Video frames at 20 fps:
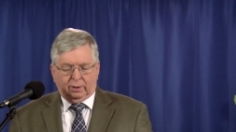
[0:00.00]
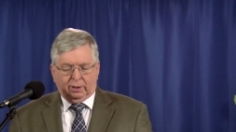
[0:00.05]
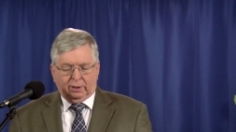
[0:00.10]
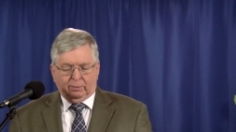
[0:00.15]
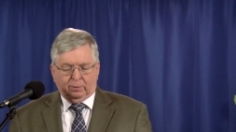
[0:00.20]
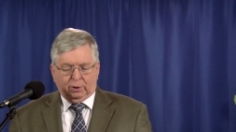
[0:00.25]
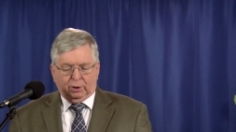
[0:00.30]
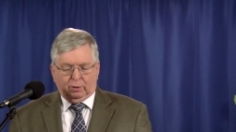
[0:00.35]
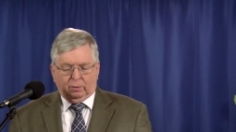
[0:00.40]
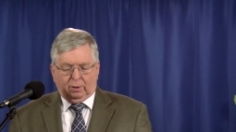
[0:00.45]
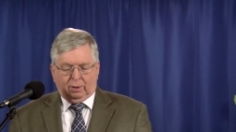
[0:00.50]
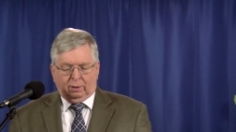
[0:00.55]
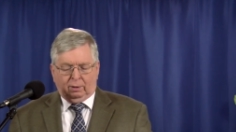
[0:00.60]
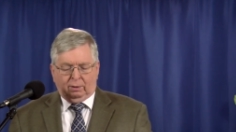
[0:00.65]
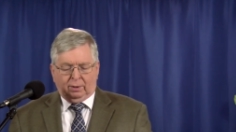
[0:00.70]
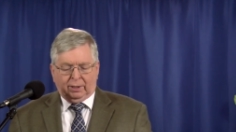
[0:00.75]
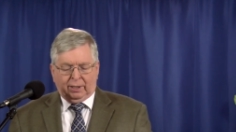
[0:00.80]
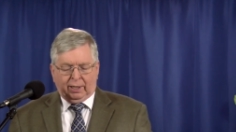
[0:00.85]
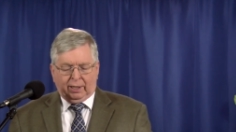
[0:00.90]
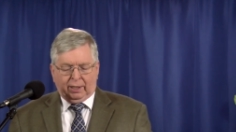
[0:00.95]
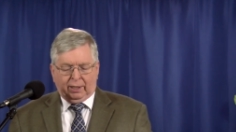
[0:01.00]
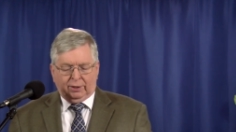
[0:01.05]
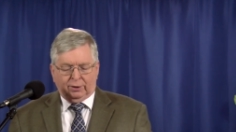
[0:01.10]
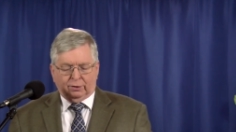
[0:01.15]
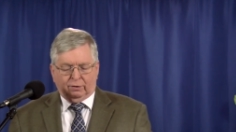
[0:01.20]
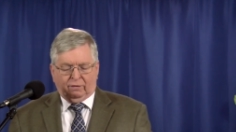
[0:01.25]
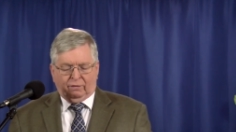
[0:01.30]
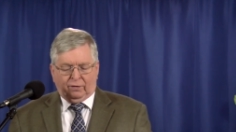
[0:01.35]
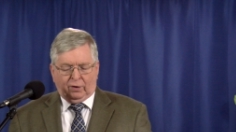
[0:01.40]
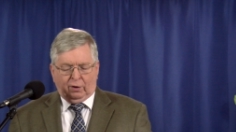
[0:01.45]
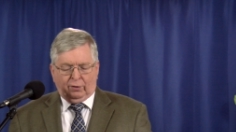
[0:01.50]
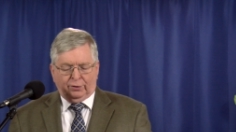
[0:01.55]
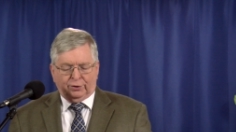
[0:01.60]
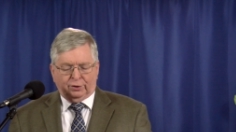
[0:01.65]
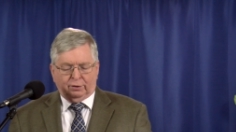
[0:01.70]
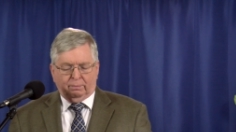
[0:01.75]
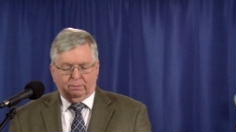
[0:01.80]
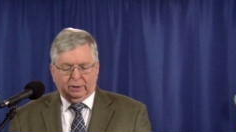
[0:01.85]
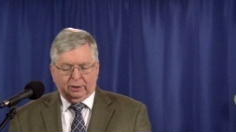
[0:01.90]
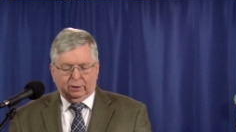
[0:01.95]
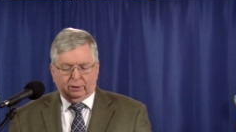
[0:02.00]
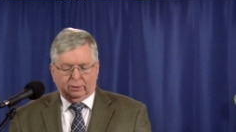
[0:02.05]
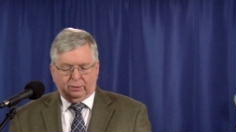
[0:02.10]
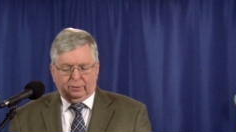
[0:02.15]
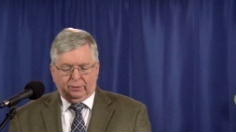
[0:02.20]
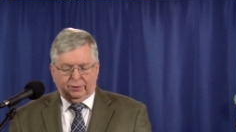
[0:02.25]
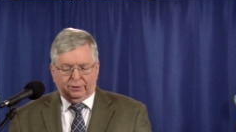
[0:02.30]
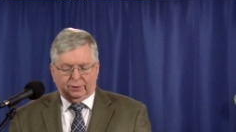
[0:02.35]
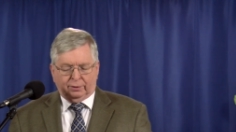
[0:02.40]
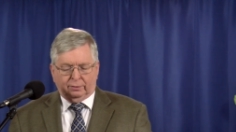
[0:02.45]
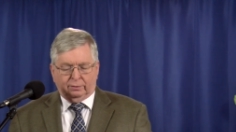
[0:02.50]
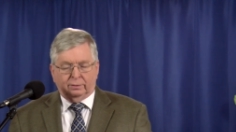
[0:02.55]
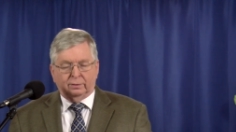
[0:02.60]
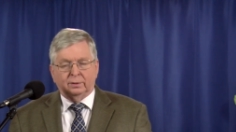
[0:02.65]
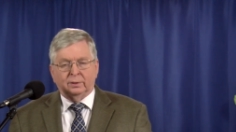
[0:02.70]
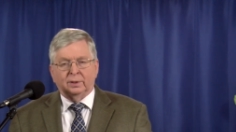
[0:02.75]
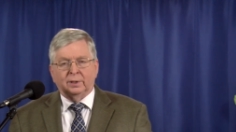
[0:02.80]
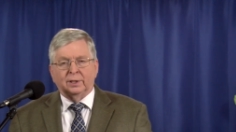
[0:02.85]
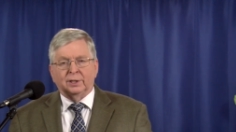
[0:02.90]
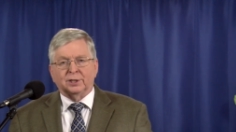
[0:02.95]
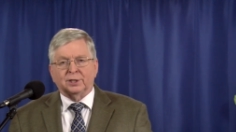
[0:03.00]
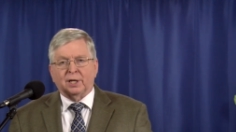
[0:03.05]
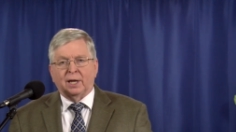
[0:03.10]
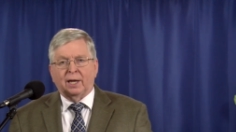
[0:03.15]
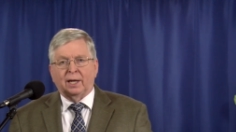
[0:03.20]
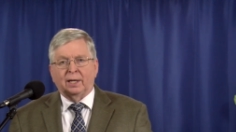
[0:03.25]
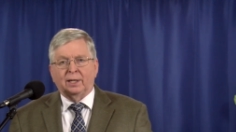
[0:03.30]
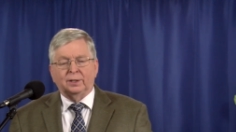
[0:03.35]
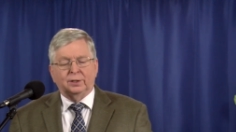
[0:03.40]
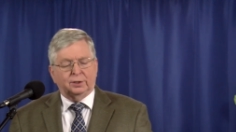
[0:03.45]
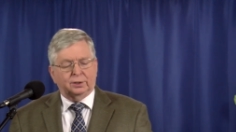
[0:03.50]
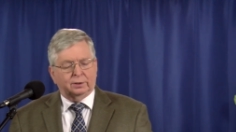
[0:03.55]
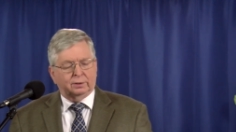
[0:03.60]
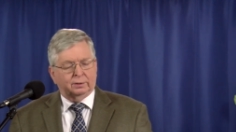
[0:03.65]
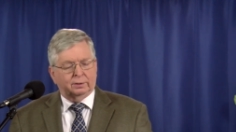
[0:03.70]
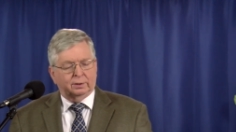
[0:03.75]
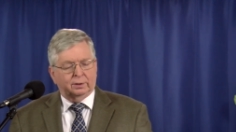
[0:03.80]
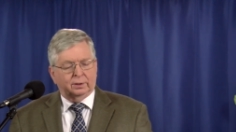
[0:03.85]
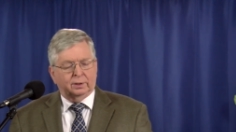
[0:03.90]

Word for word: and he will do all kinds of false miracles, signs,